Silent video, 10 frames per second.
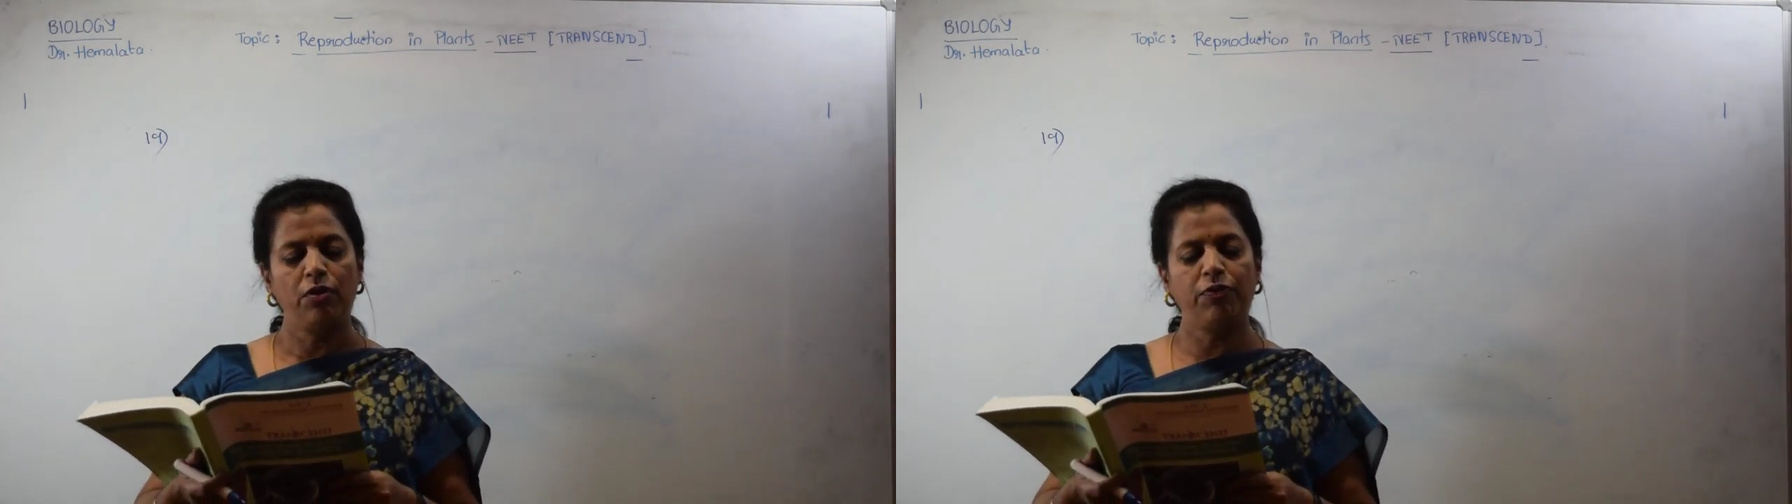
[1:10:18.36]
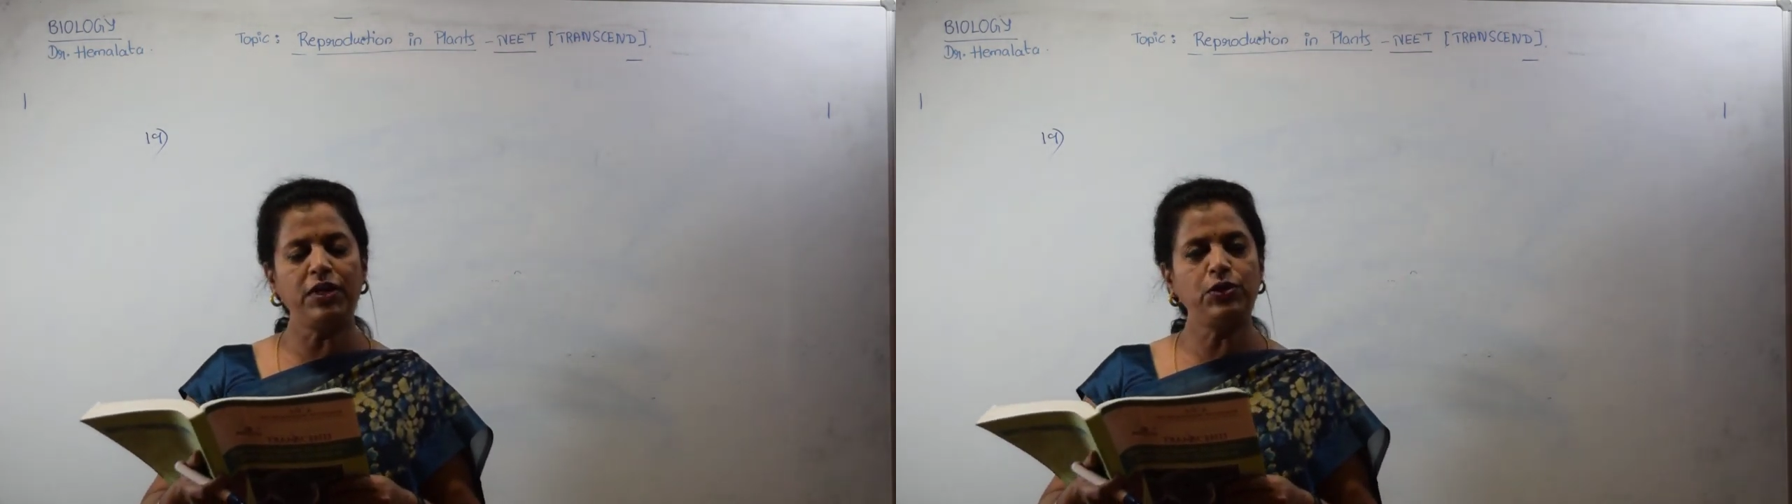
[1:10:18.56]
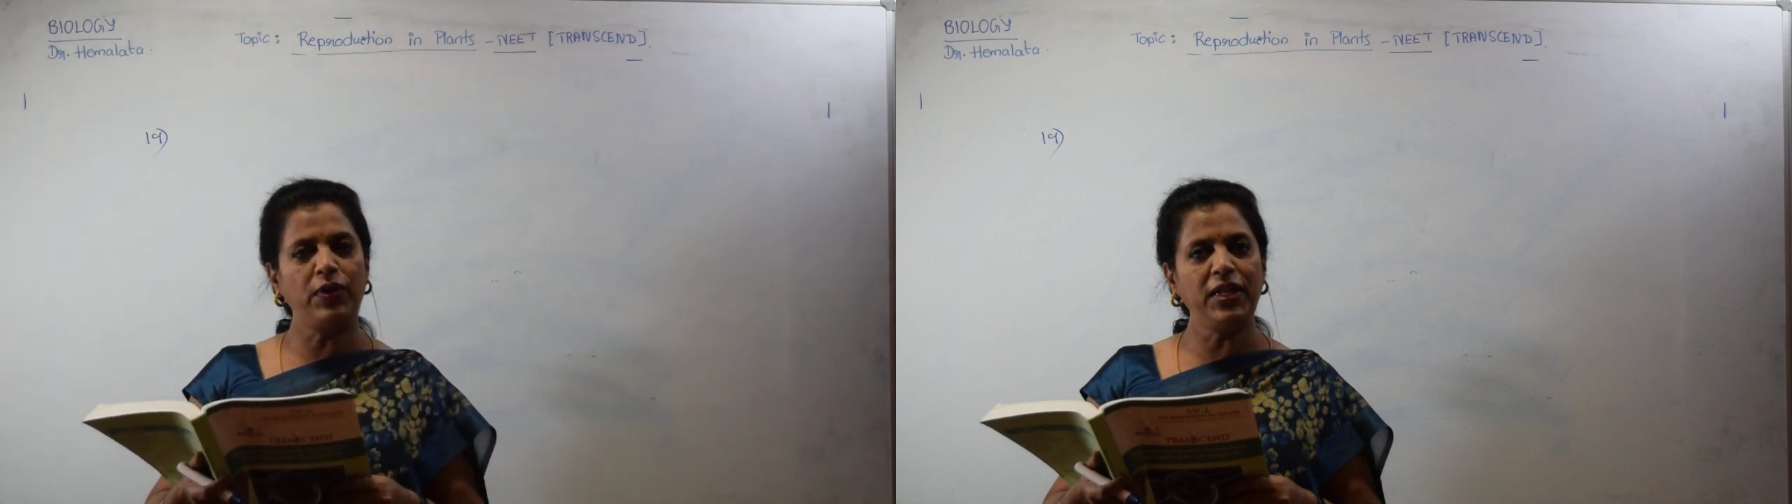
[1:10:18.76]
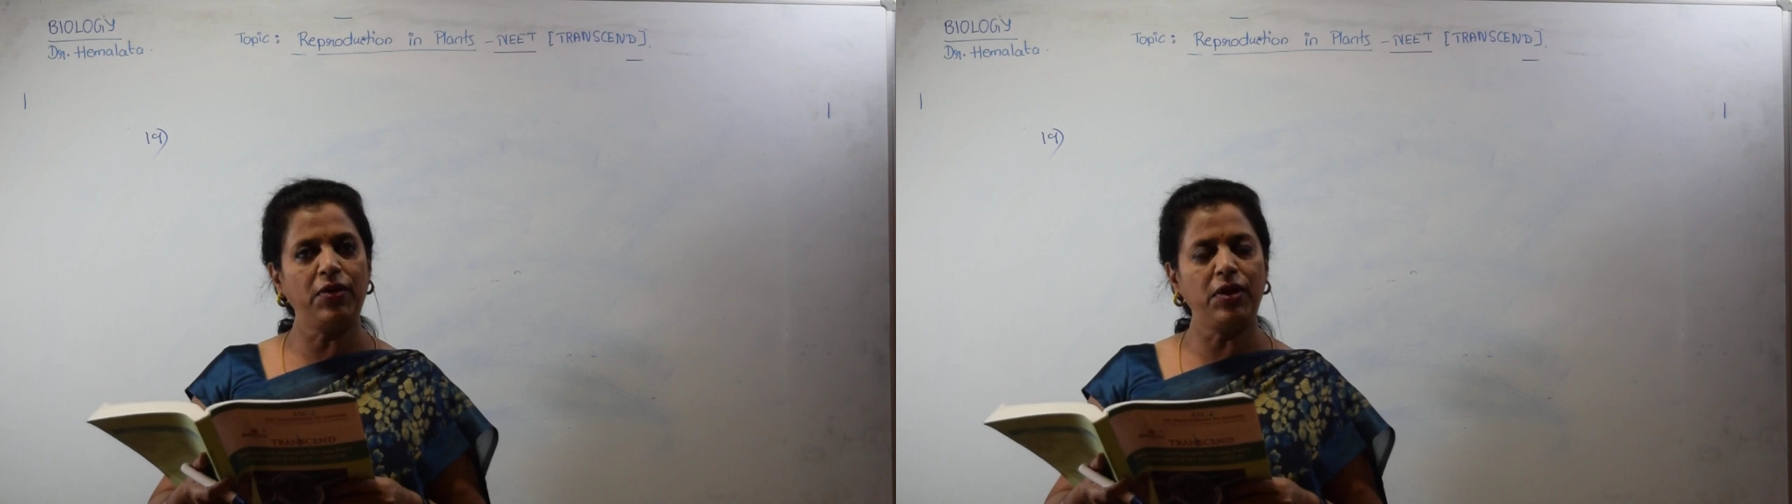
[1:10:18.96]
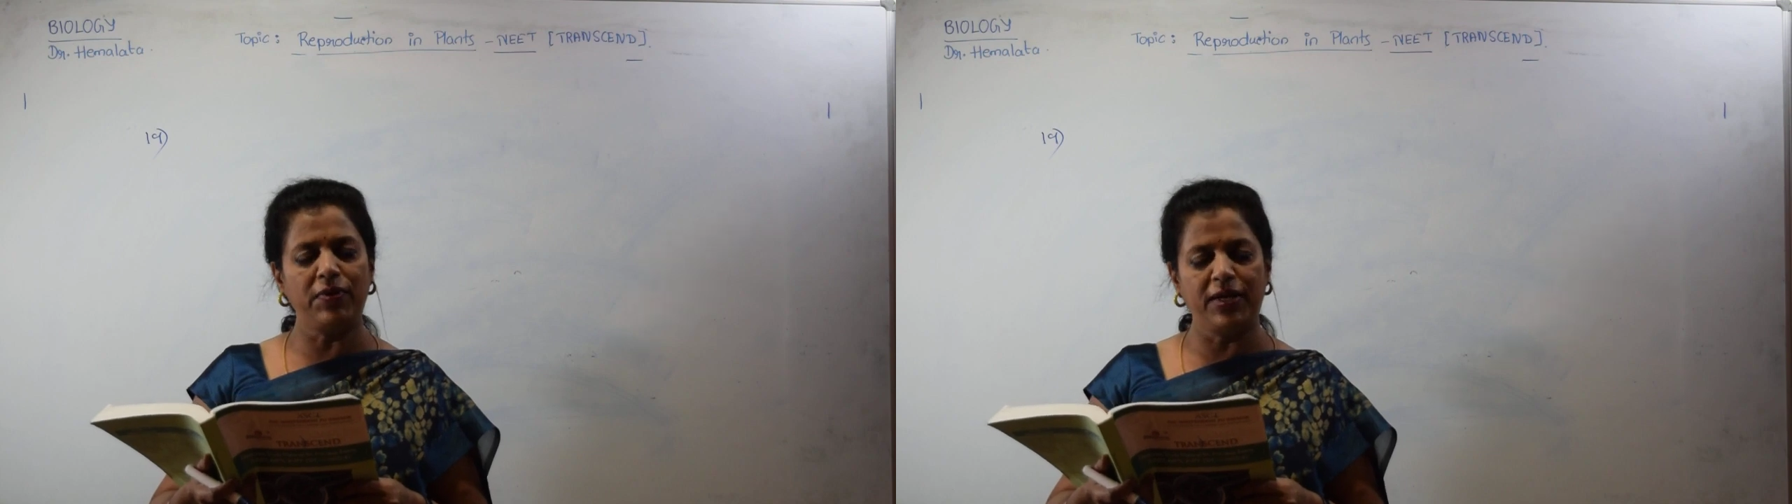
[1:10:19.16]
First one they
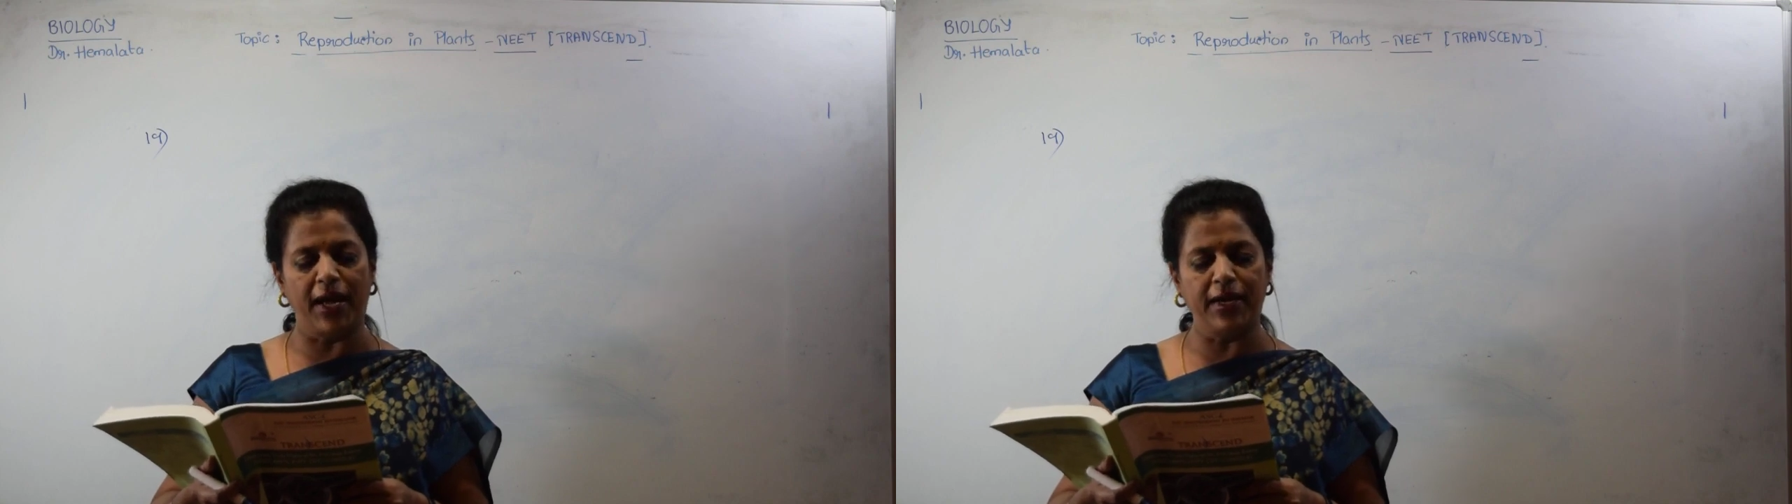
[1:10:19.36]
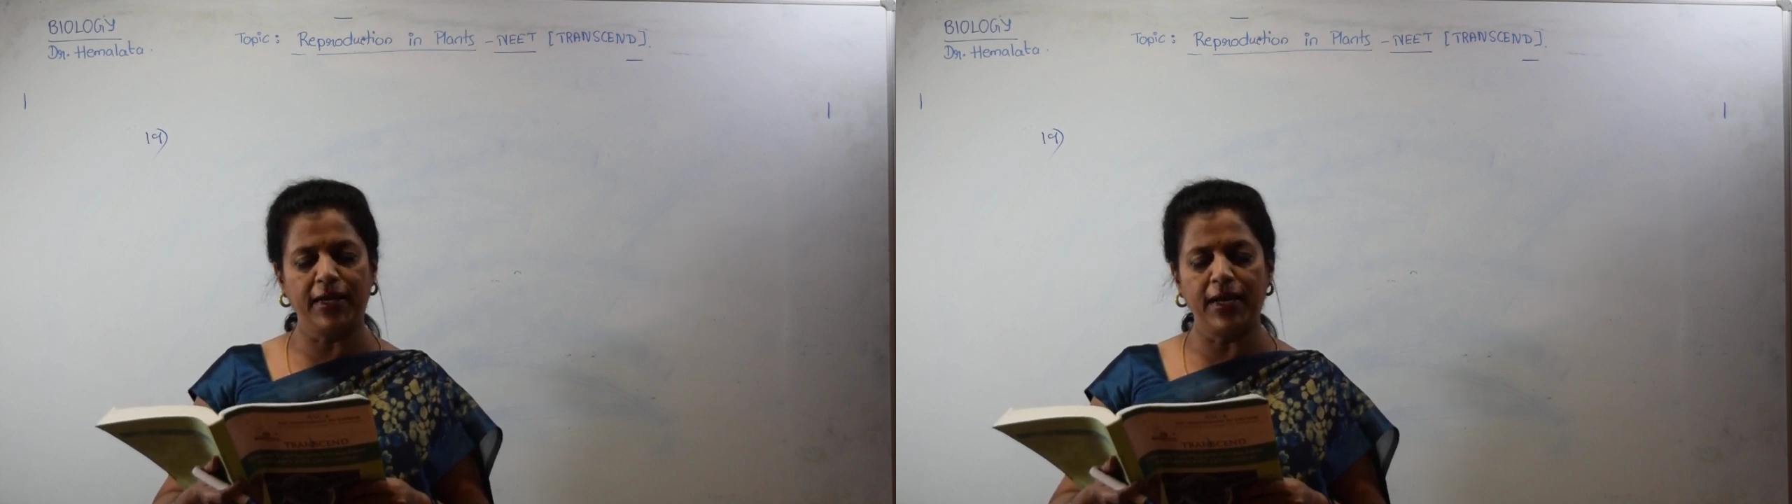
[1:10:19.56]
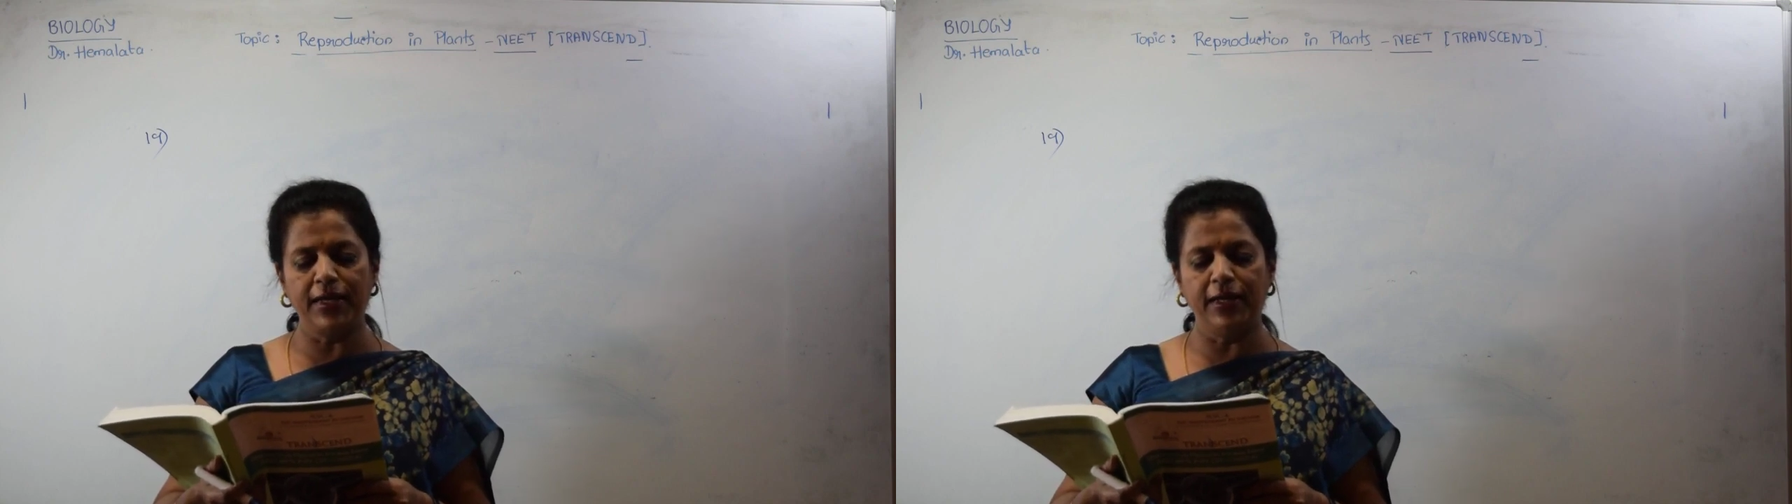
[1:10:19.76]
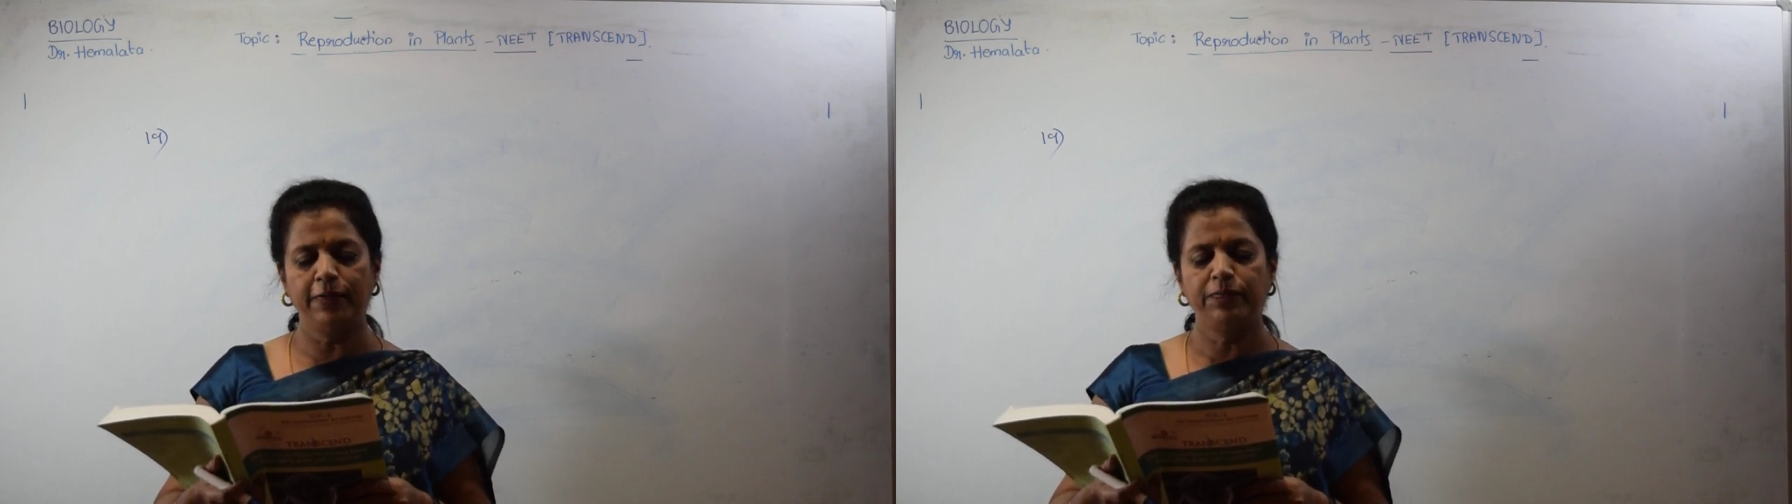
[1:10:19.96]
are given dicliny,